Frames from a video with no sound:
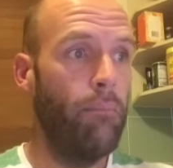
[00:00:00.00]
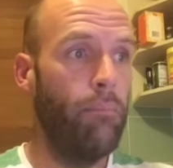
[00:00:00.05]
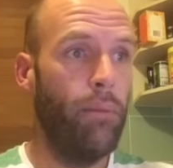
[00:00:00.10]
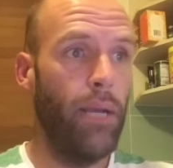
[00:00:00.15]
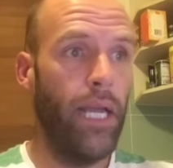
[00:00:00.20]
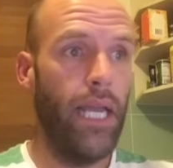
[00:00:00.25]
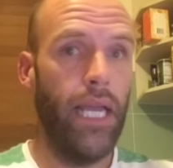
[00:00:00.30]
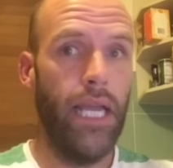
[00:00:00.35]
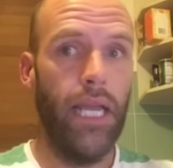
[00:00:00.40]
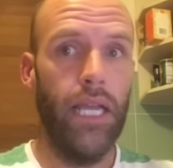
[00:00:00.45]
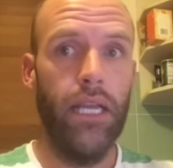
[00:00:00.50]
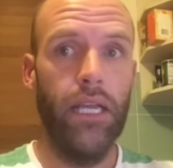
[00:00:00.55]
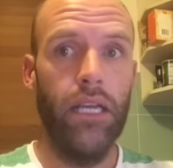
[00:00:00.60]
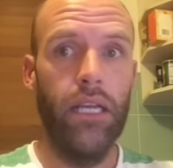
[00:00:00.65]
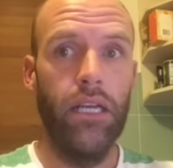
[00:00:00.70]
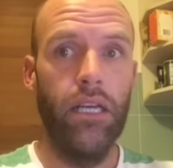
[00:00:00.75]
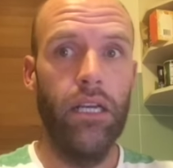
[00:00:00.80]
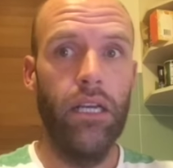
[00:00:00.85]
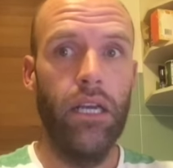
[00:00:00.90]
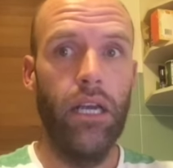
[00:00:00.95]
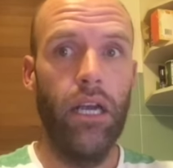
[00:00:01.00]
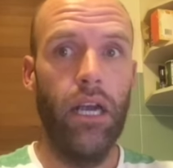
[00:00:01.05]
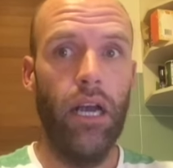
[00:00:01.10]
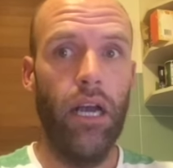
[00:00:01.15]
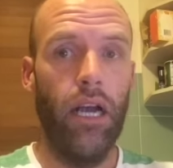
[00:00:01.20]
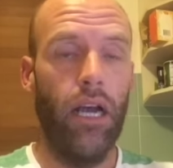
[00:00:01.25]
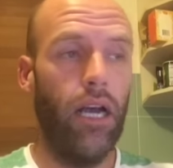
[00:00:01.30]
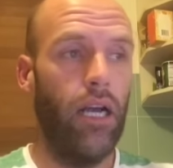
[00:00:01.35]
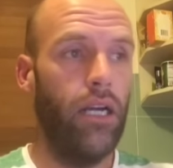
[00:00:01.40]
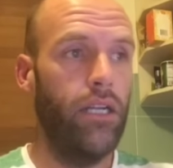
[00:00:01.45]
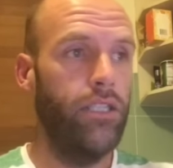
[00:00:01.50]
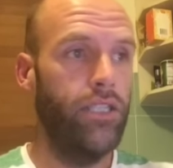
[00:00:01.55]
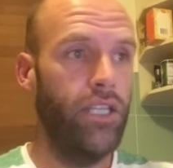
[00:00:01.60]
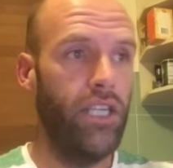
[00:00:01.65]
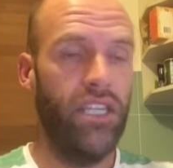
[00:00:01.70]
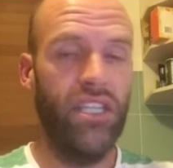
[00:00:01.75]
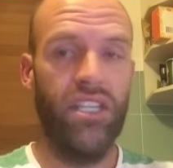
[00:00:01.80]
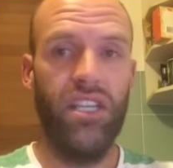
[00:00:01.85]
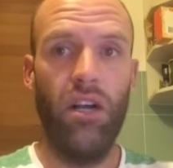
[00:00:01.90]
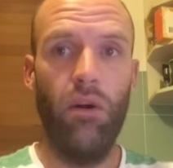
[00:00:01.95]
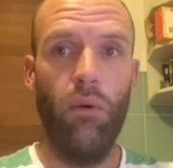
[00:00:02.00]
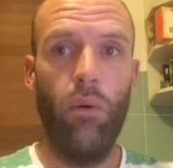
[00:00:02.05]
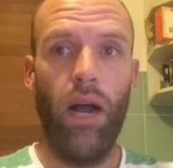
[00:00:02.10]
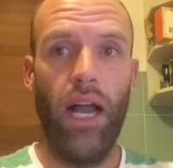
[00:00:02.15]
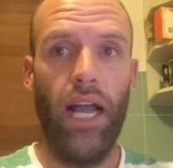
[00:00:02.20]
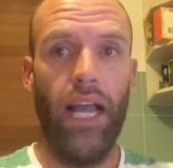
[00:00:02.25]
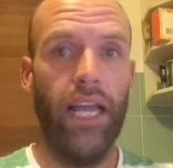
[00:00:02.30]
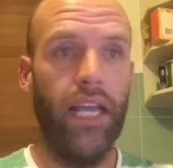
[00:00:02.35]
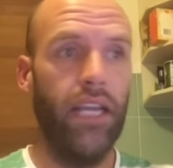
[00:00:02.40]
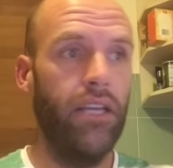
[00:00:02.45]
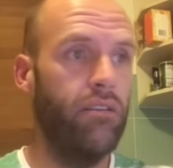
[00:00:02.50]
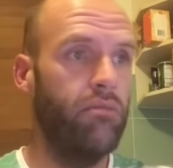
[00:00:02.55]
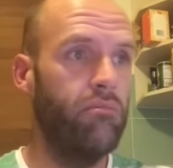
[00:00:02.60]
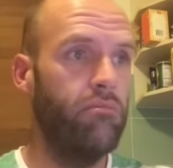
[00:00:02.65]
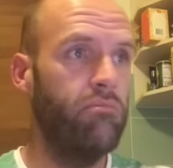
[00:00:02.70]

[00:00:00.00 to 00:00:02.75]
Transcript: be uh, just a way